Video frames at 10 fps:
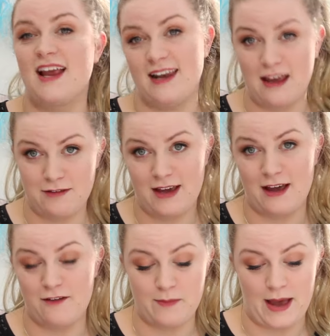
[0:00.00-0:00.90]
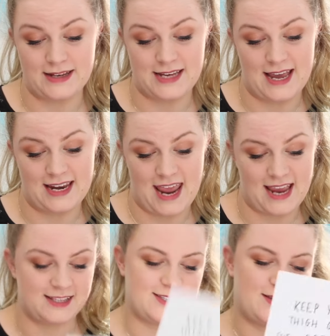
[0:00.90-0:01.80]
they never have bad hair
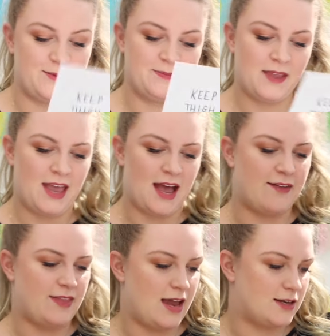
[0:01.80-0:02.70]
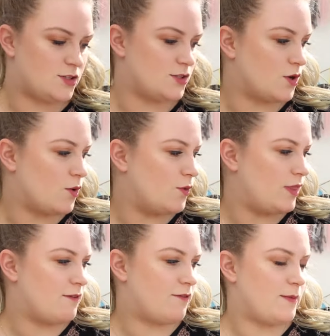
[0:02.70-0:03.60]
days. And then it's just got
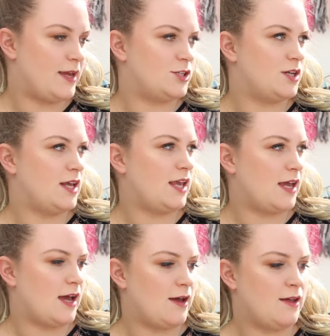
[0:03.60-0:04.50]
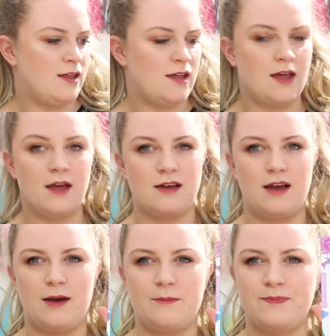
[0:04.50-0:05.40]
all the information here,
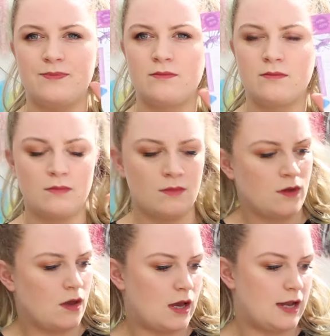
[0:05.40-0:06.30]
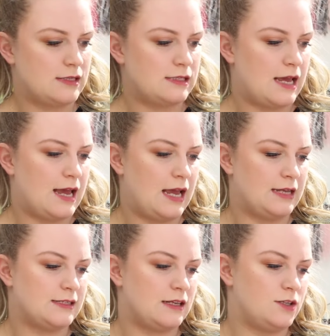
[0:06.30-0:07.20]
um, and
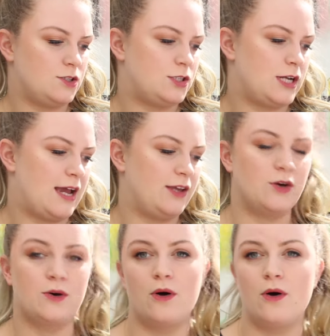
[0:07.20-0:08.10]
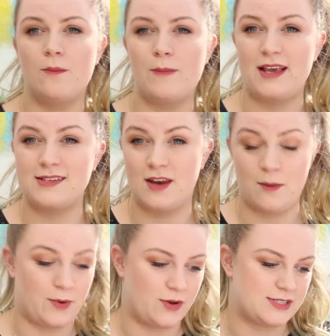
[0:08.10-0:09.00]
says, share your makes and
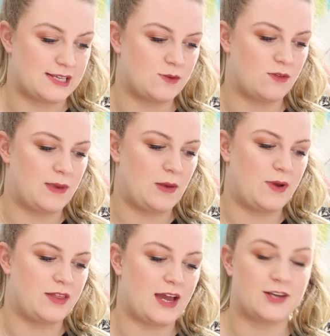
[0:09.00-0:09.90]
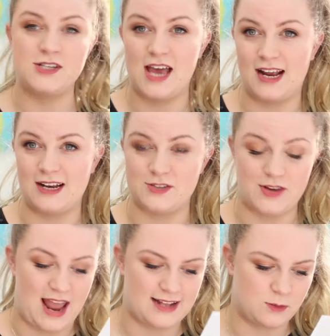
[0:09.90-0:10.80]
unboxings with me with hashtag
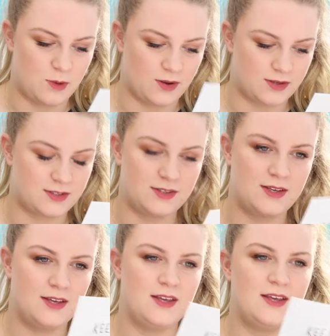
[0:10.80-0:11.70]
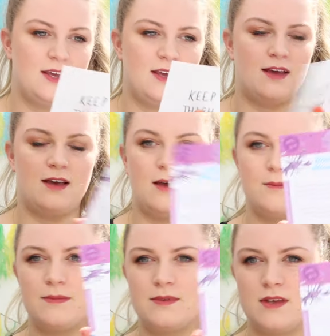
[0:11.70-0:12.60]
glittery hands box.
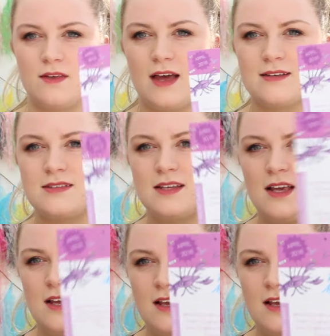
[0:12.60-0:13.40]
Um, so that's